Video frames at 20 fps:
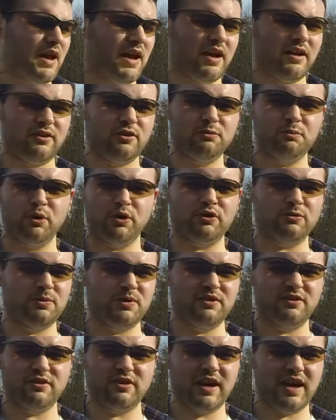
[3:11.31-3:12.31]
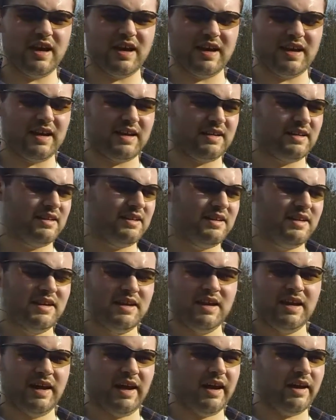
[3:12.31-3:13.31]
Sportsman's Guide,
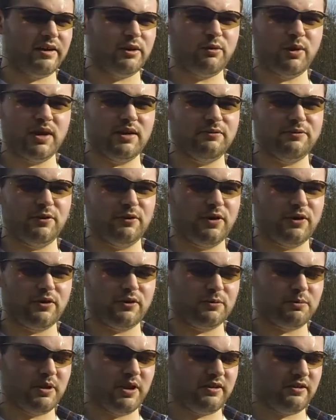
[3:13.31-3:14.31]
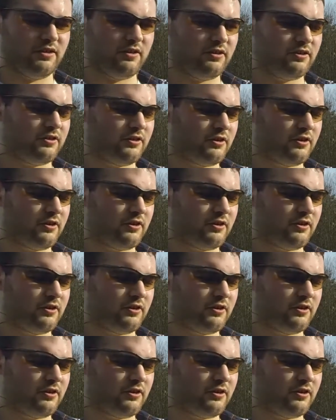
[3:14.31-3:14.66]
and quite a few other places.